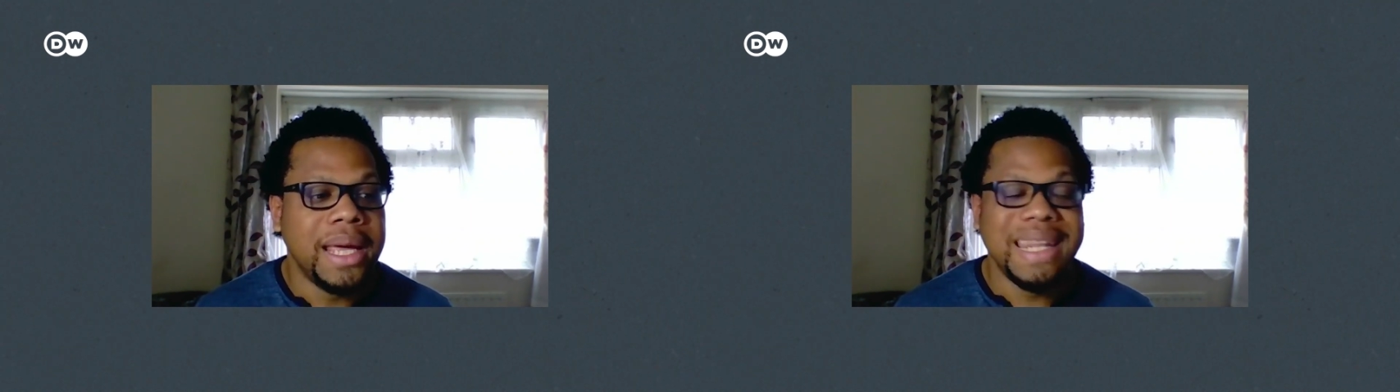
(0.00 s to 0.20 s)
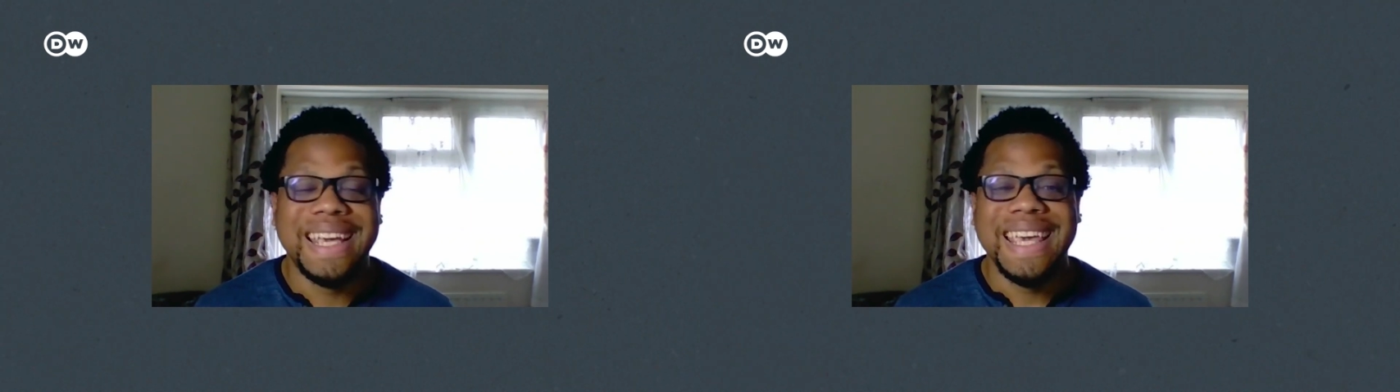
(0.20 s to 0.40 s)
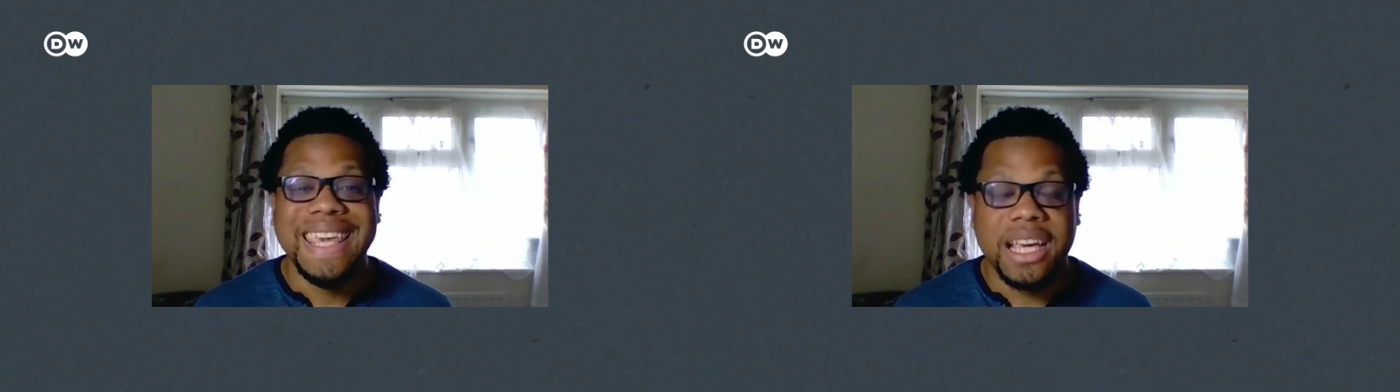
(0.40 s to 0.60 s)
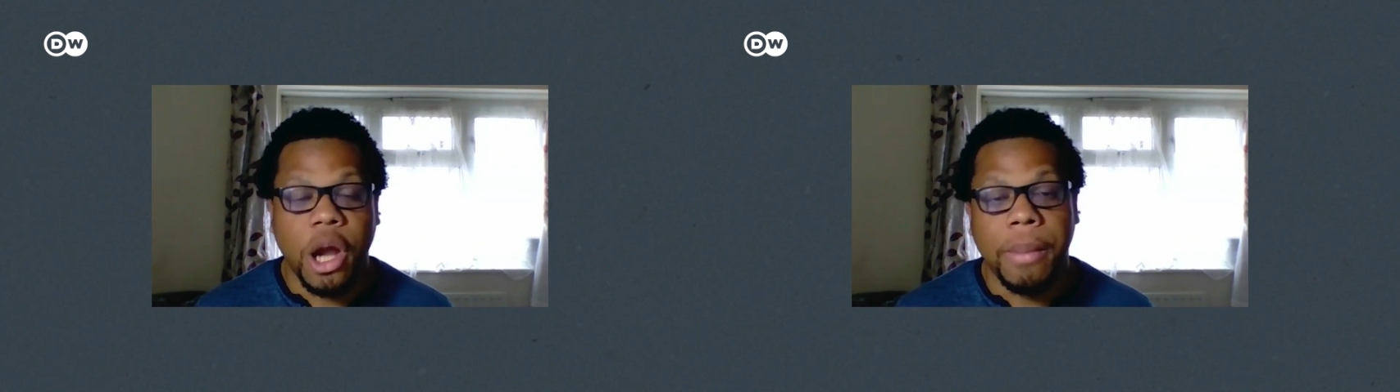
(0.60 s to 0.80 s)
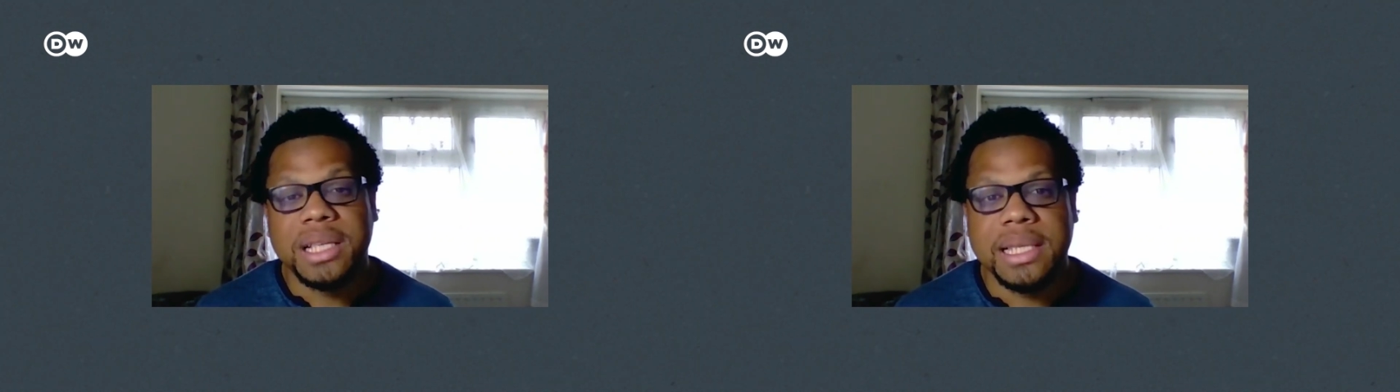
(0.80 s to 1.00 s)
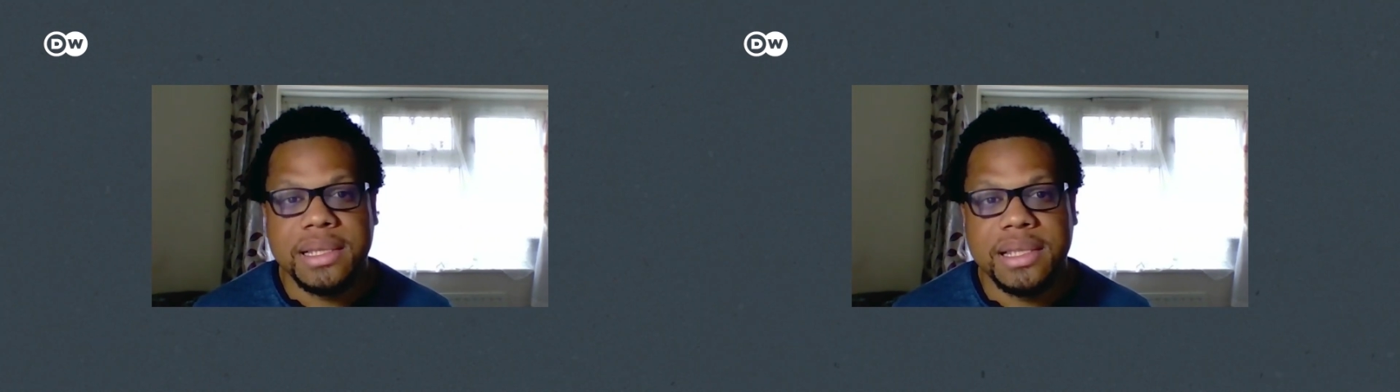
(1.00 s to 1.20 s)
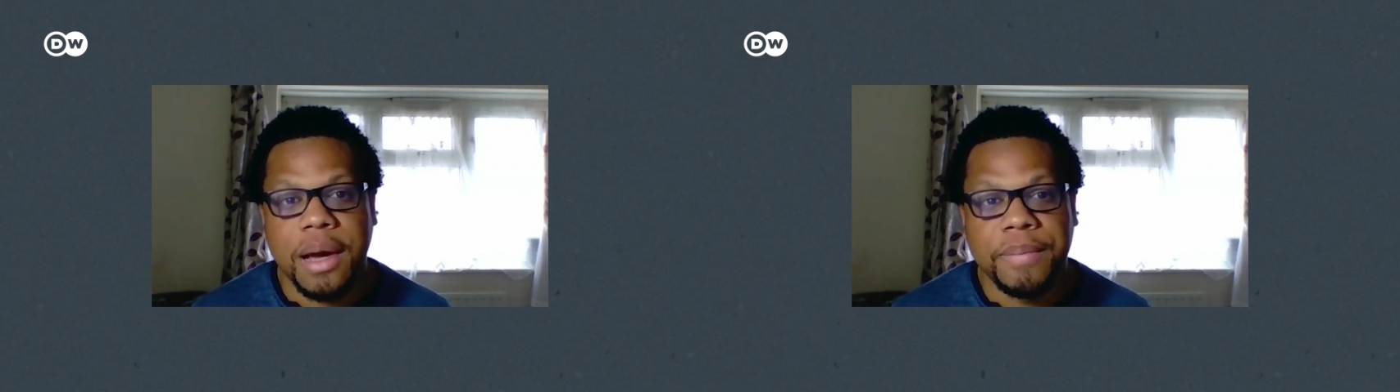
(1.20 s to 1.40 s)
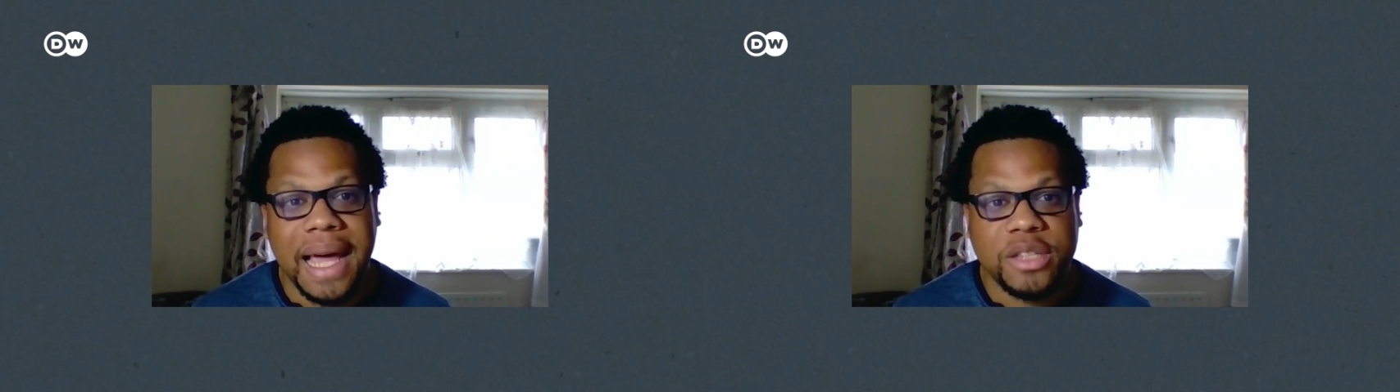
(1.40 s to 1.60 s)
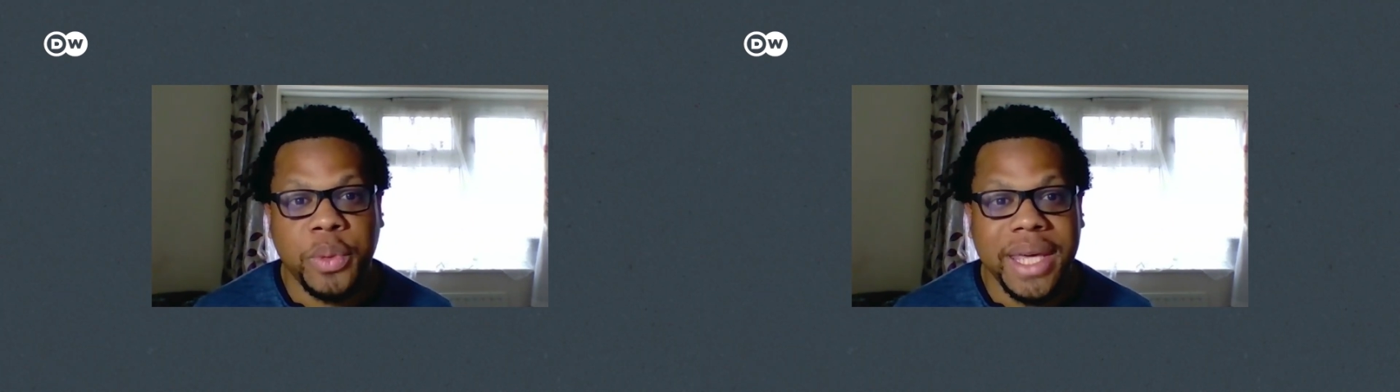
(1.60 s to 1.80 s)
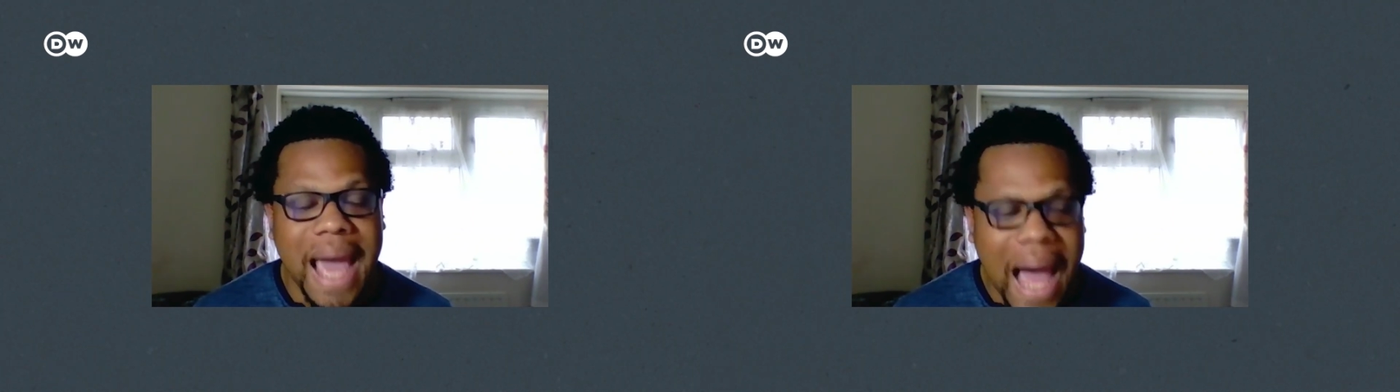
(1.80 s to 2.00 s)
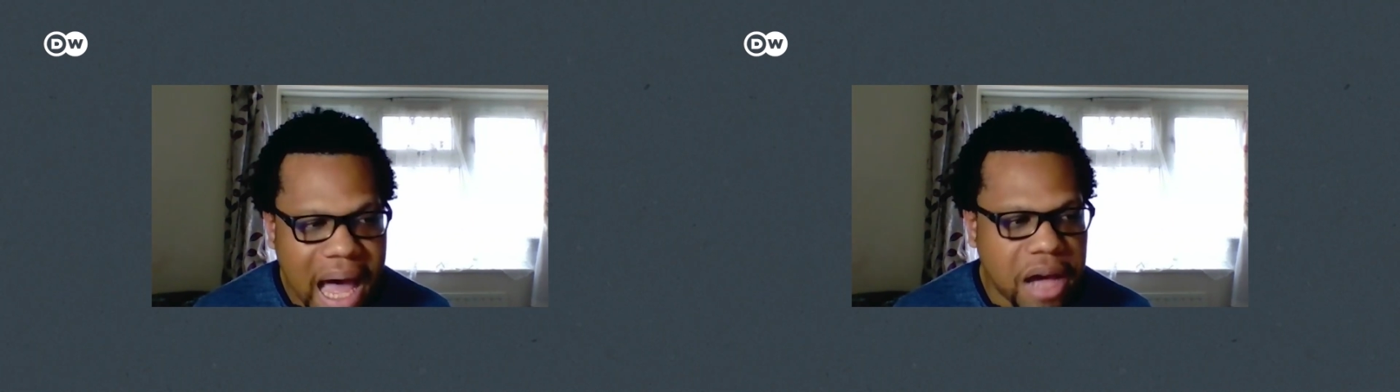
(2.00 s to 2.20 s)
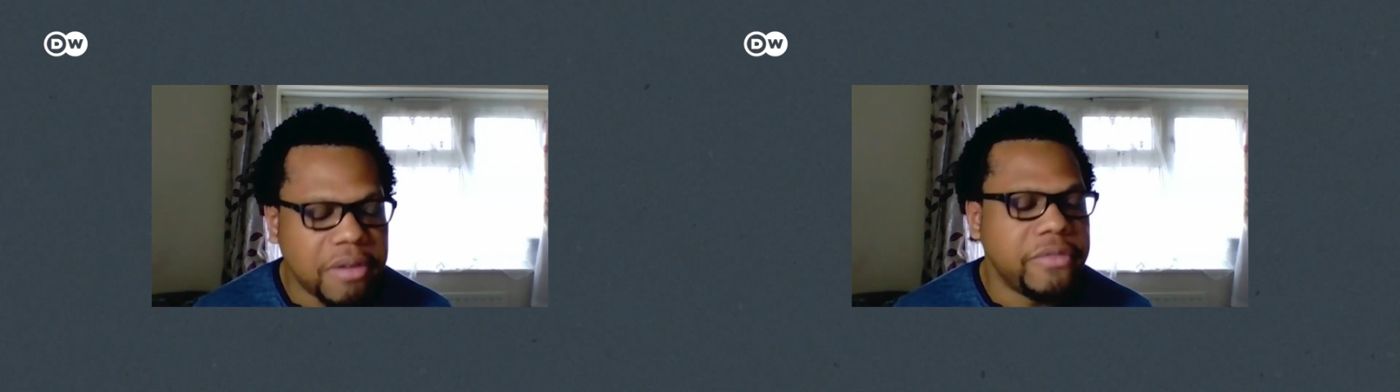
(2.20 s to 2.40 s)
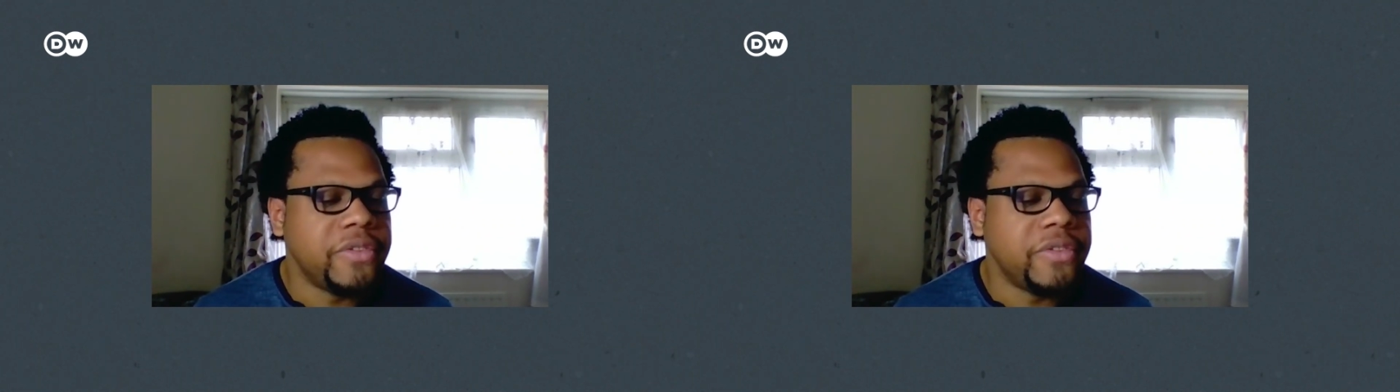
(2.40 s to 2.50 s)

the economic system that we have